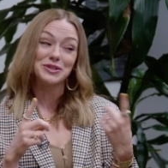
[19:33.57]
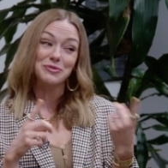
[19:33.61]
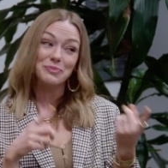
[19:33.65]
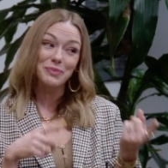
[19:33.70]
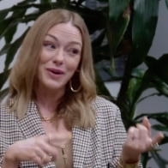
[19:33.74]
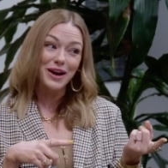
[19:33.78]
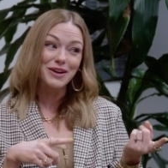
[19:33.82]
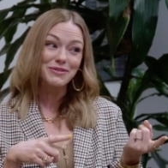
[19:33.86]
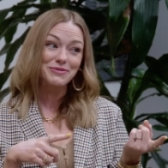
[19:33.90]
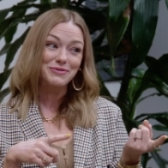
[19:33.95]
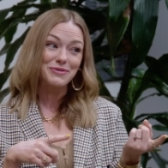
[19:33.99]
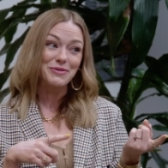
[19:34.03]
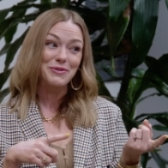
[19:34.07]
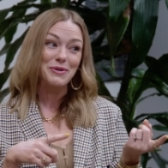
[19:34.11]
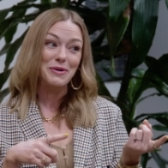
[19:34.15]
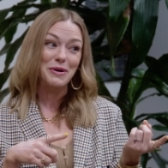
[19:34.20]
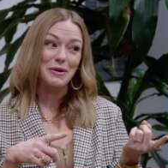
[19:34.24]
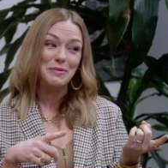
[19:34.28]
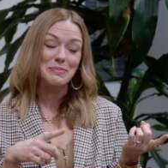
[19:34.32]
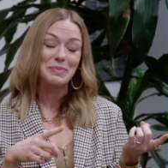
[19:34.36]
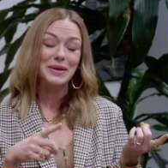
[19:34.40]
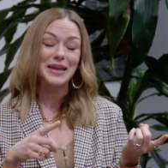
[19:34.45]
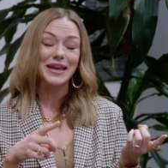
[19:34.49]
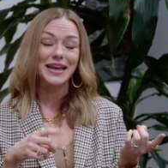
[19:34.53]
you pray
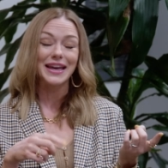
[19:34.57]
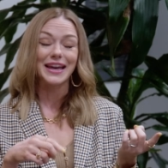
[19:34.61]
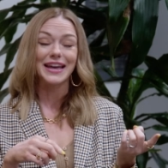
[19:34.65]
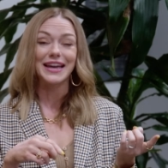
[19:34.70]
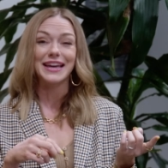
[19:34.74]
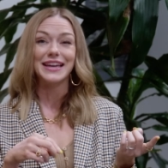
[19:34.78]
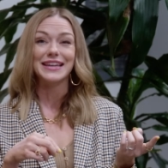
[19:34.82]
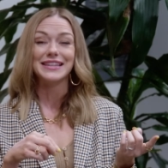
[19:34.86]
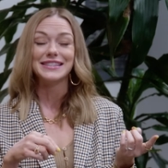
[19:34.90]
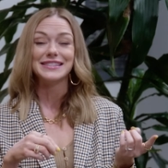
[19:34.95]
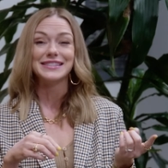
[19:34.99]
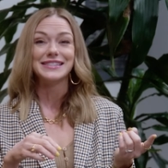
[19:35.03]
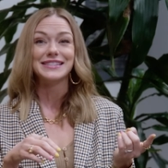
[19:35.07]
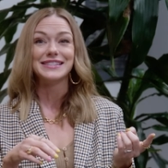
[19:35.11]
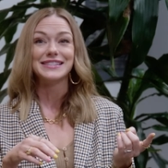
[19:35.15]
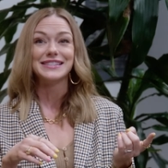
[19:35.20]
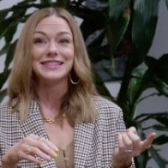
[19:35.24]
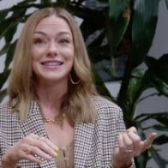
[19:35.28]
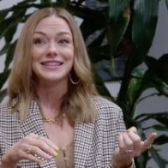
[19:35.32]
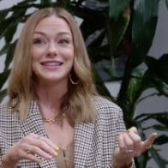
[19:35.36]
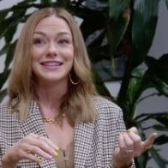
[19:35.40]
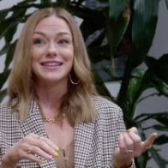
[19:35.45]
for, because